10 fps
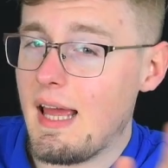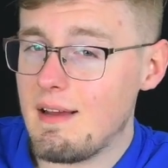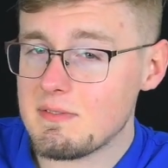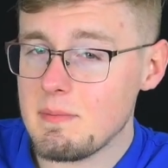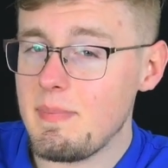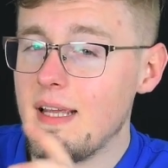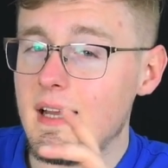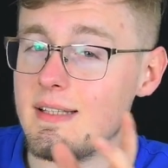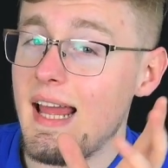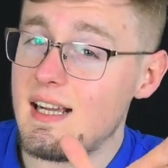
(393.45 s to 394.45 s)
FTP
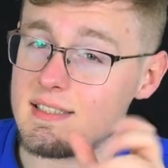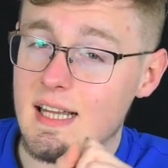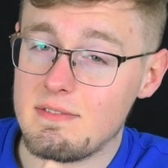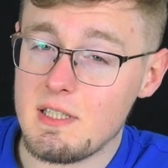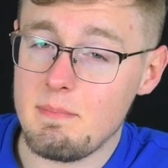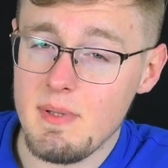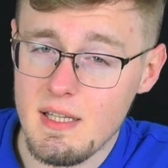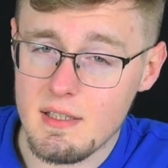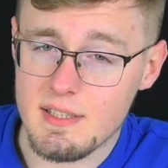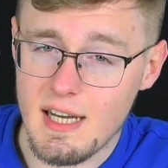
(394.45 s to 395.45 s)
and
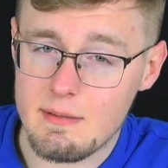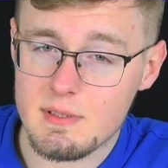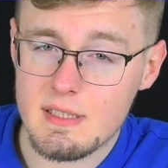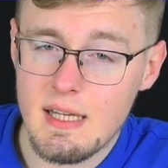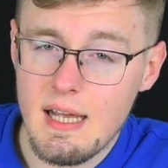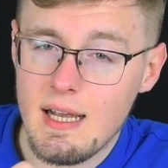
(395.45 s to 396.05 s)
SFTP types,